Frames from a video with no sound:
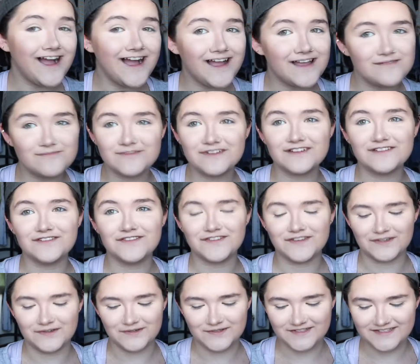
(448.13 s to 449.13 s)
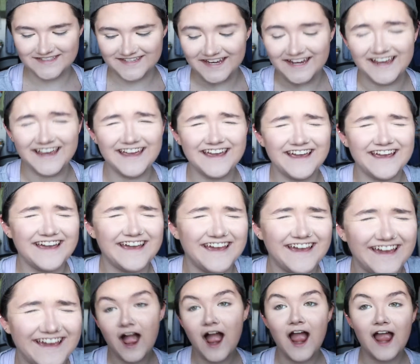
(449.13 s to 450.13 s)
I'm confused.
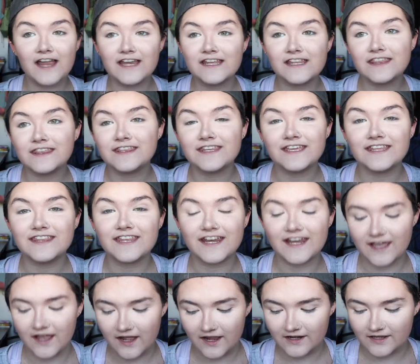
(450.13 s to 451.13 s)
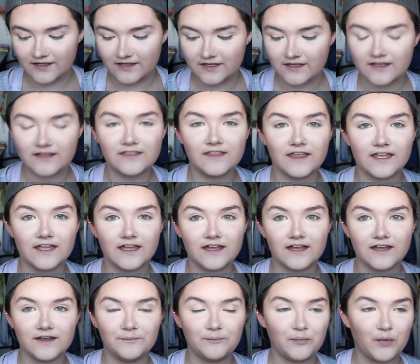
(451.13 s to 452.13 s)
I didn't think that I got
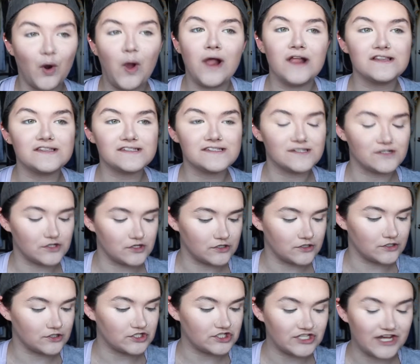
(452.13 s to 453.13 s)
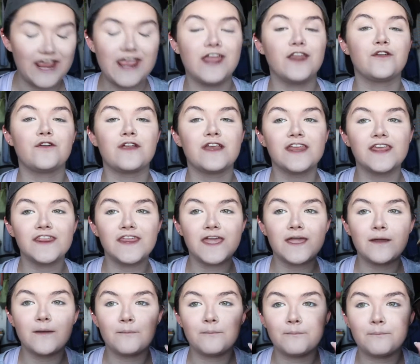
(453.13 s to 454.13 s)
a bronzer shade or
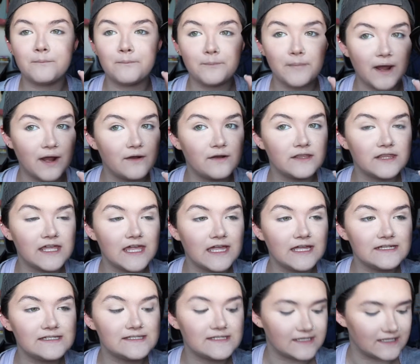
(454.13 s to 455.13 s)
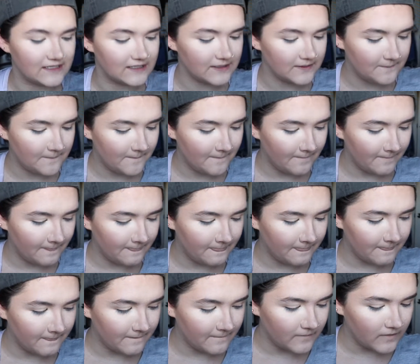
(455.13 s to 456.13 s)
anything. Apparently I did.
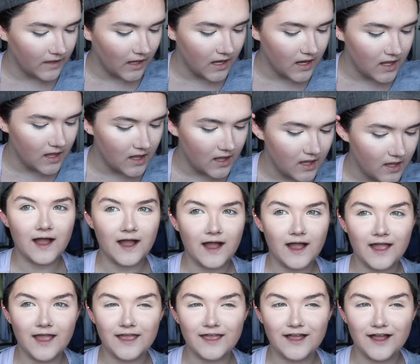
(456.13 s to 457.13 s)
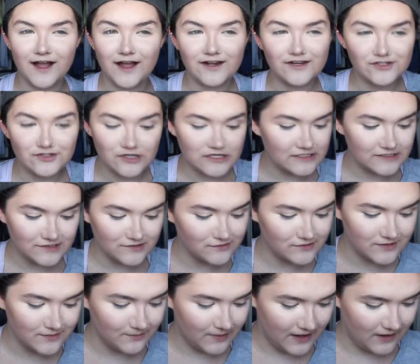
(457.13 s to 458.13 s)
I got a
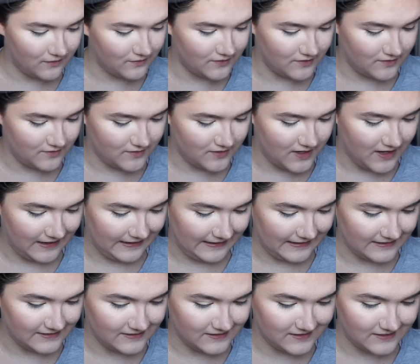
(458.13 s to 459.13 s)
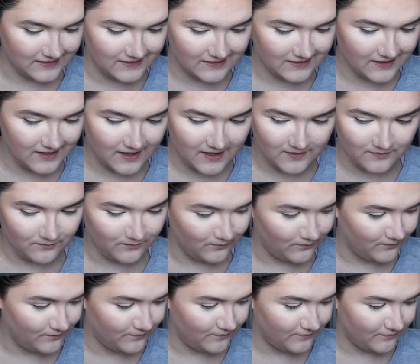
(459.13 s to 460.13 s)
translucent powder and I didn't
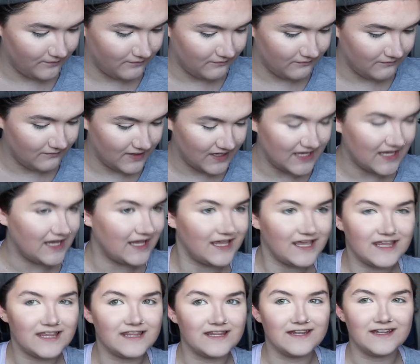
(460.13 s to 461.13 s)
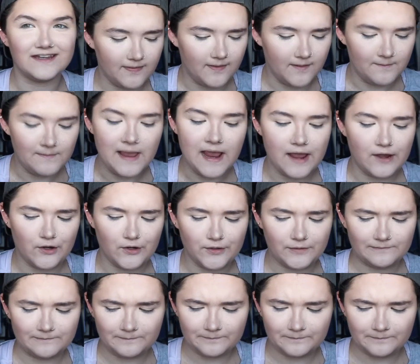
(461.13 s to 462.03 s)
come in the mail.